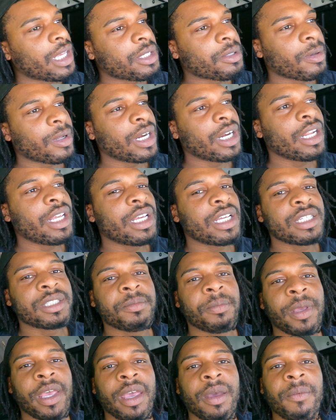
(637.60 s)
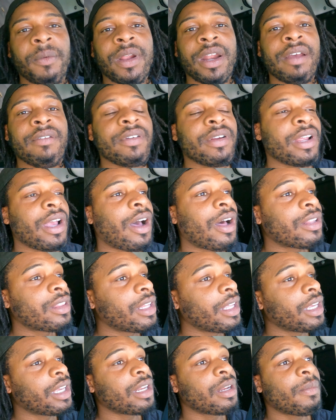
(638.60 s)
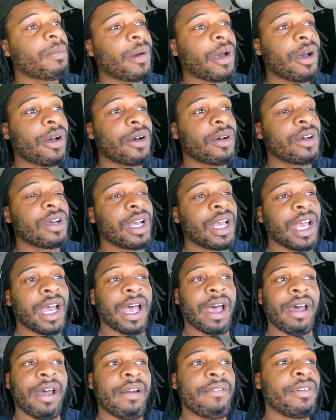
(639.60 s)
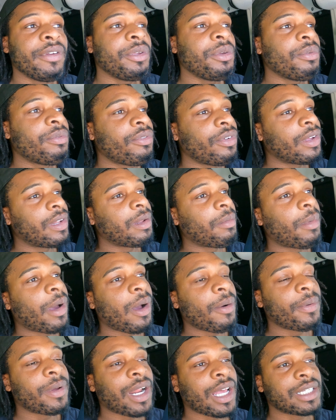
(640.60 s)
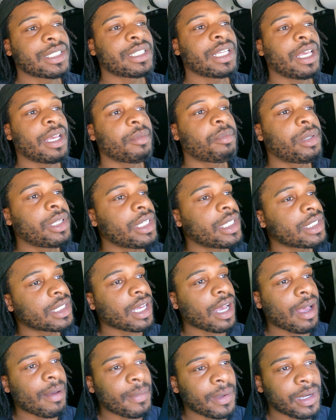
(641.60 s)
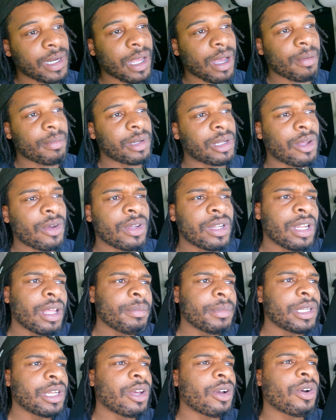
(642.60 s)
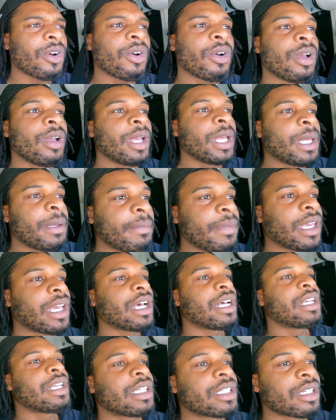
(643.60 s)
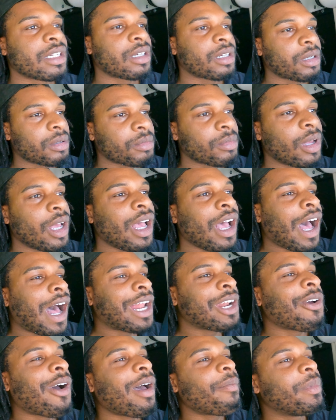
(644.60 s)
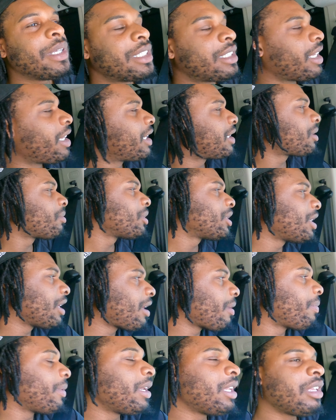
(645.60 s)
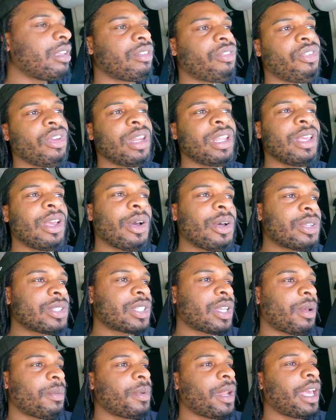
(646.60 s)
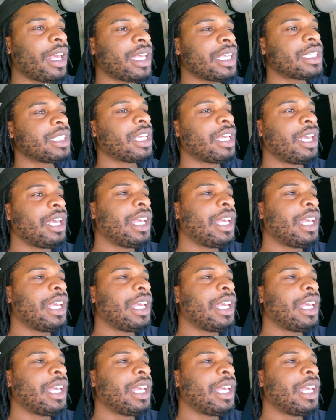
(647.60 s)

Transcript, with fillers: that's what it is, man. Whatever y'all thinking about, however you feel about what I said, please comment down below and let me know. Because um, I know I be saying some shit up in these videos some days.